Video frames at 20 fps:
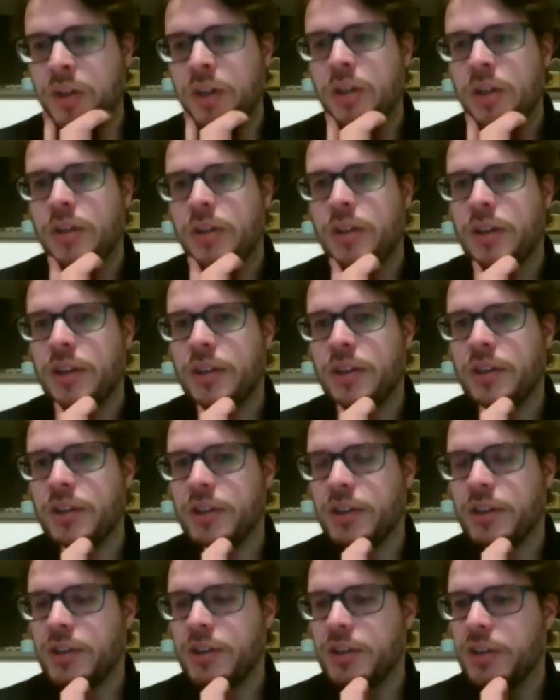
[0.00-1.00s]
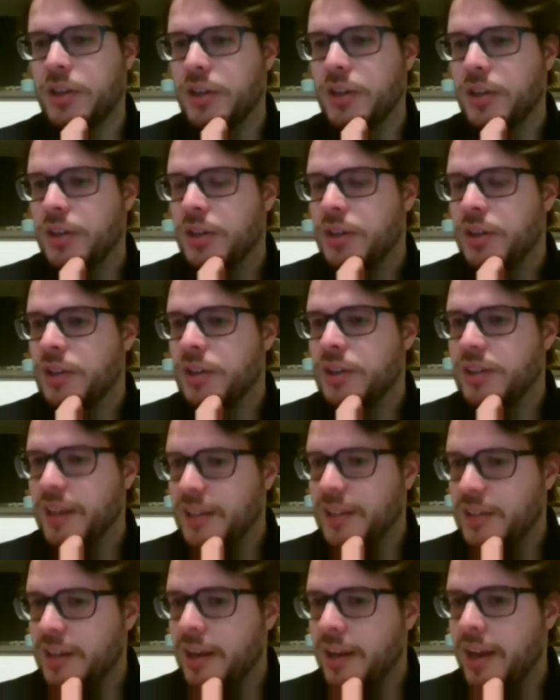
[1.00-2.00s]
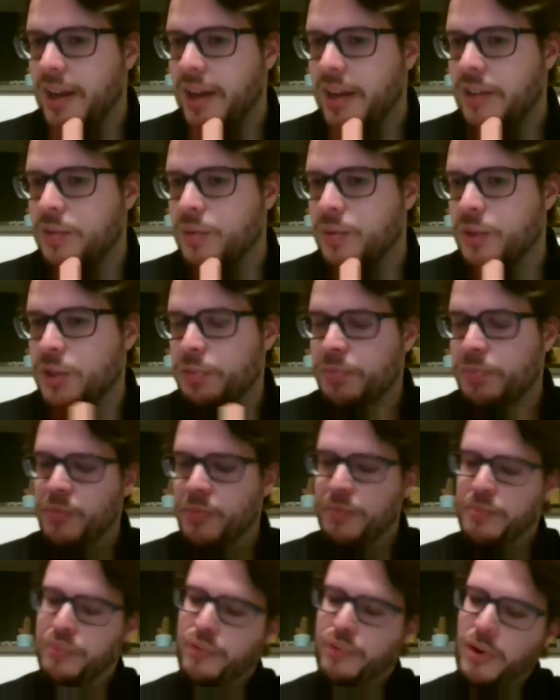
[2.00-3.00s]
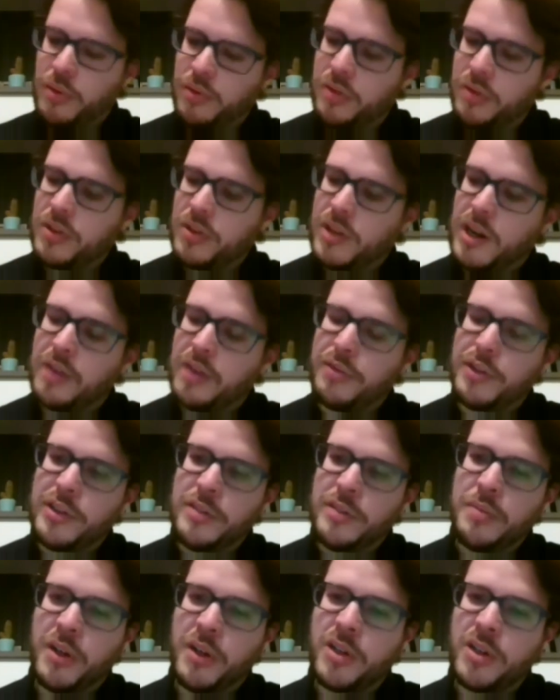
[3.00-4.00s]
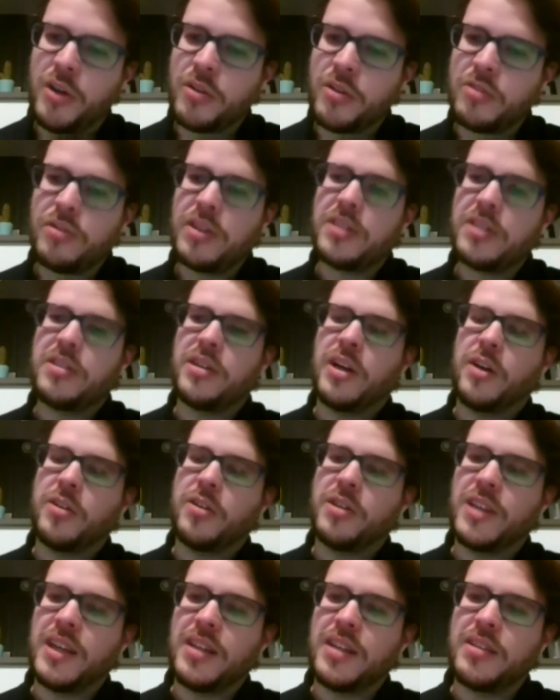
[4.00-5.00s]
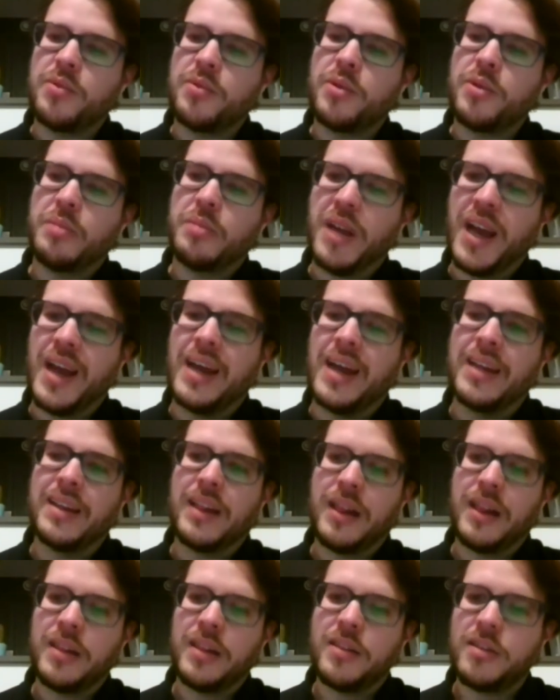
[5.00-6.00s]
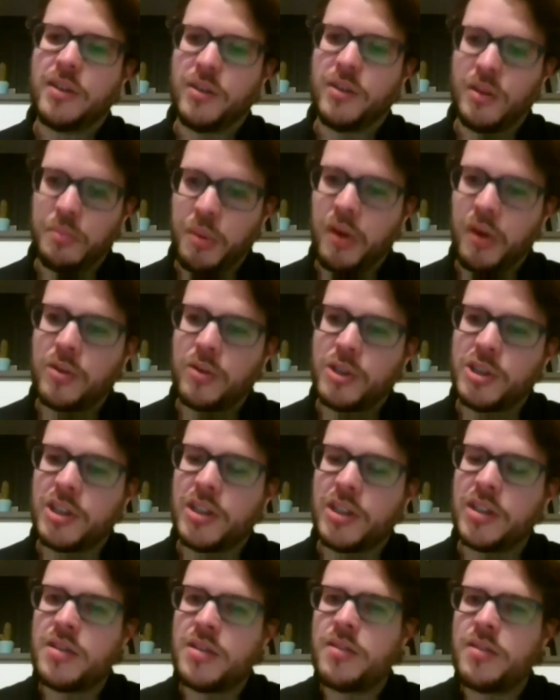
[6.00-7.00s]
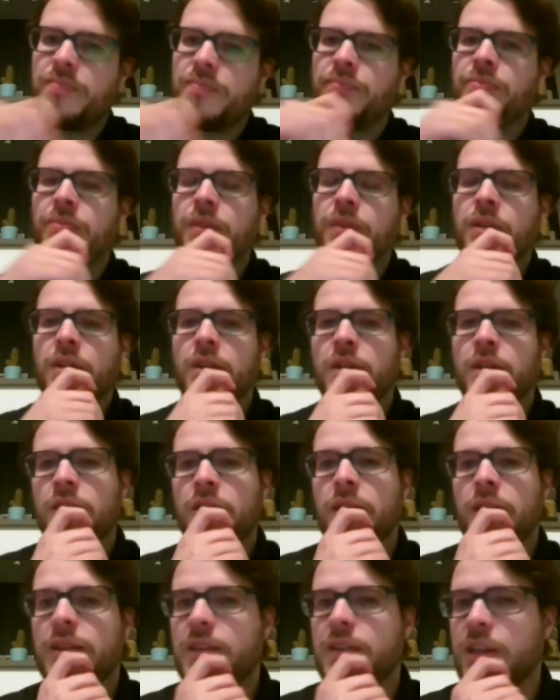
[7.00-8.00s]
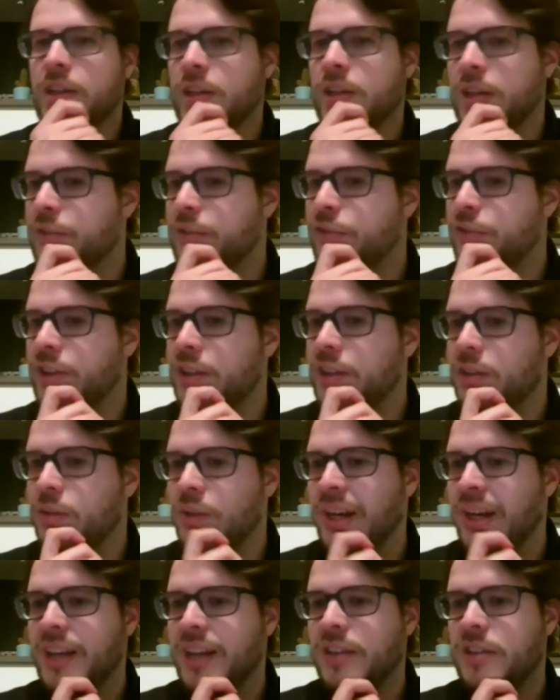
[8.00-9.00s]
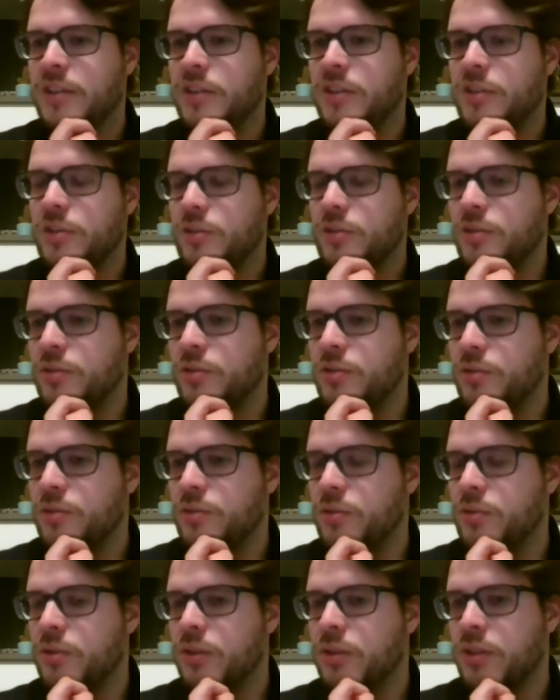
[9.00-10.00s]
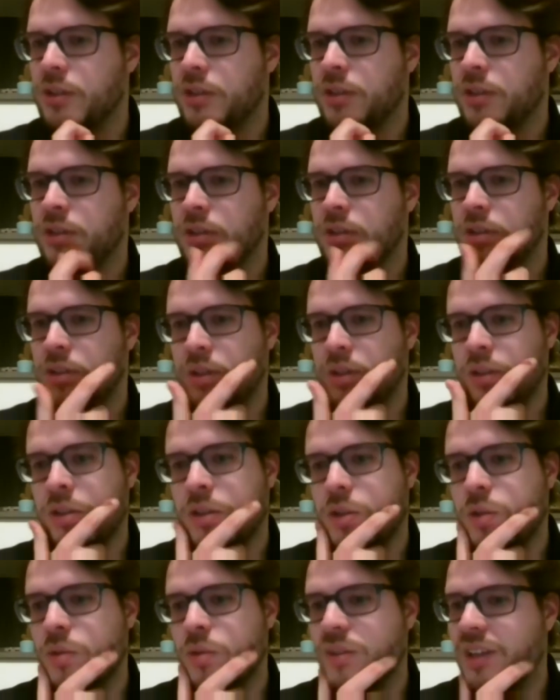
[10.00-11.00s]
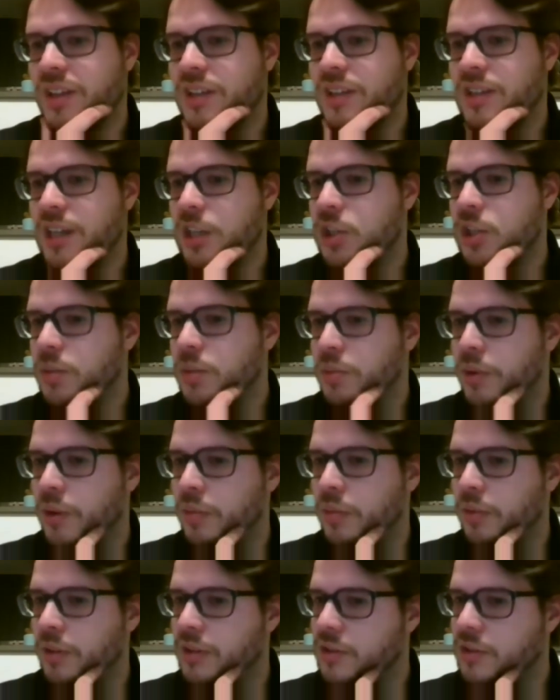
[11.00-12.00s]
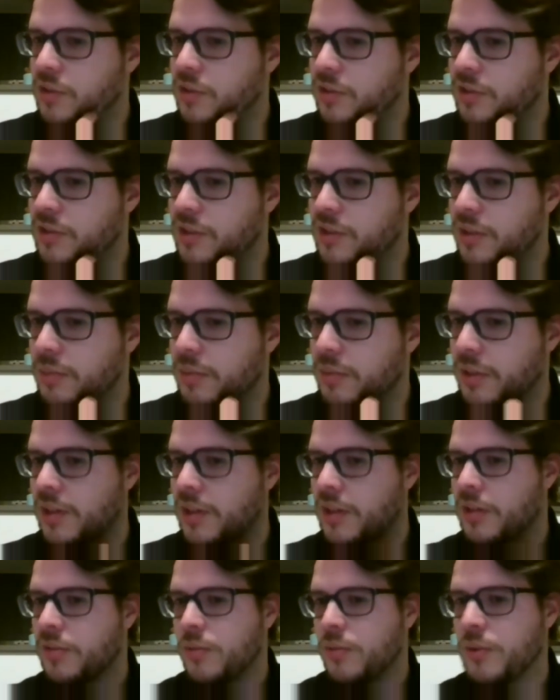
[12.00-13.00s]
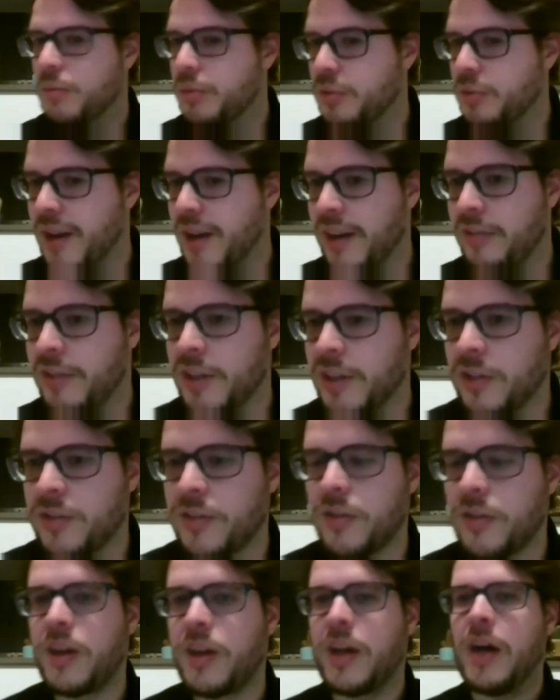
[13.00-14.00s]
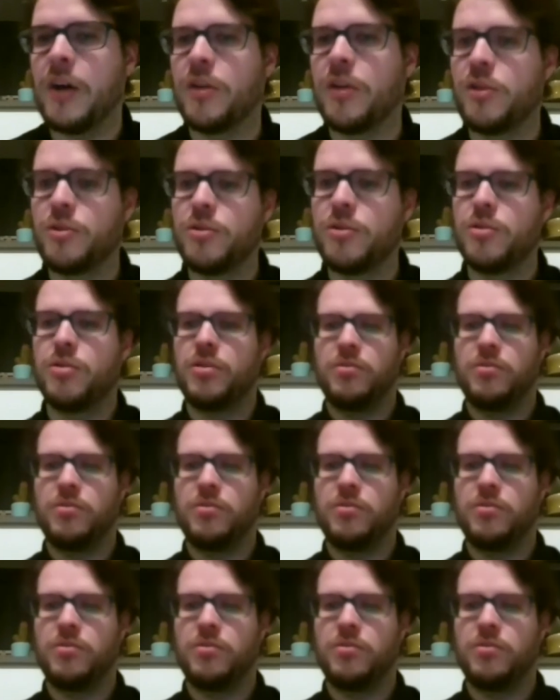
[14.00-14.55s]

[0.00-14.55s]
Then the Data Act, which probably will cover smart contracts and how data will be handled on a blockchain. And then everything related, to taxation probably is also something that will be relevant. Like how do you